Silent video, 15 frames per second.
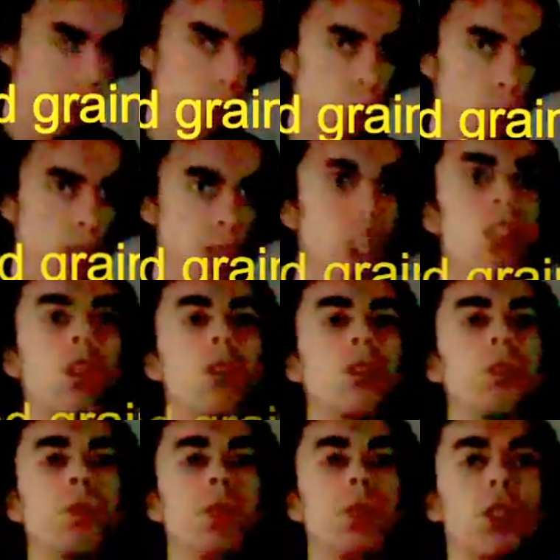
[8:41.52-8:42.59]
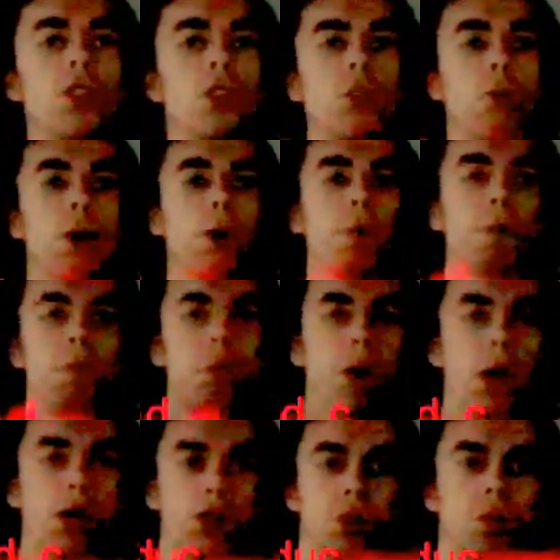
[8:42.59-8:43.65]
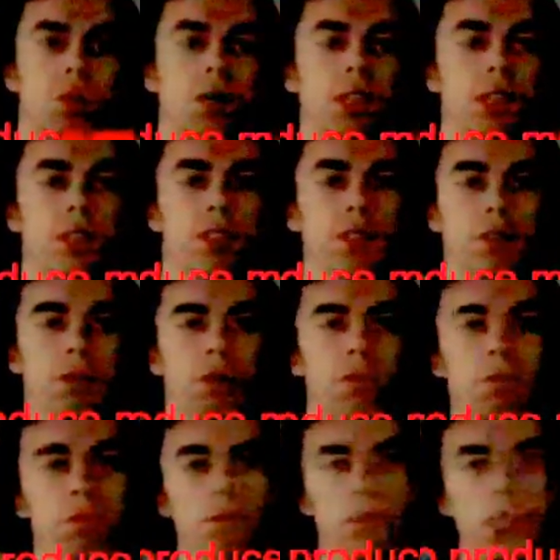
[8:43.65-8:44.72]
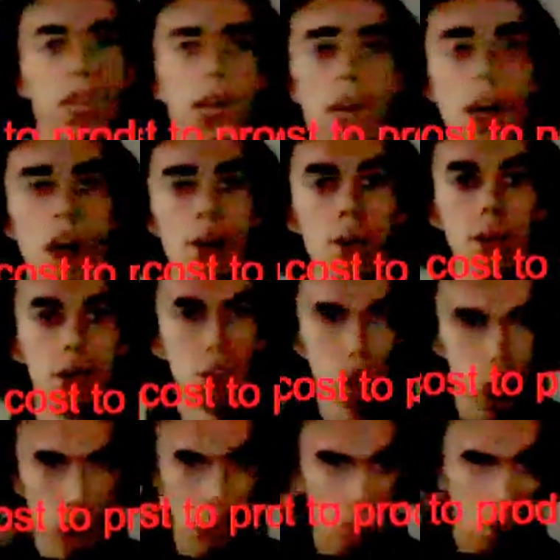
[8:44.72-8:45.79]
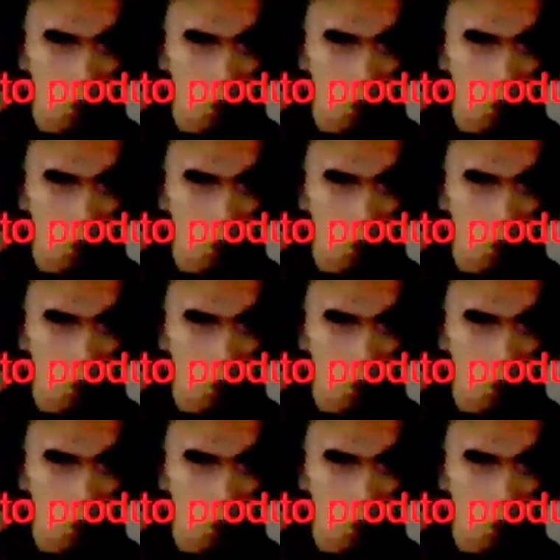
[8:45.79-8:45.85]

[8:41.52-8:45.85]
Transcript: greens to produce one pound of meat? Are you also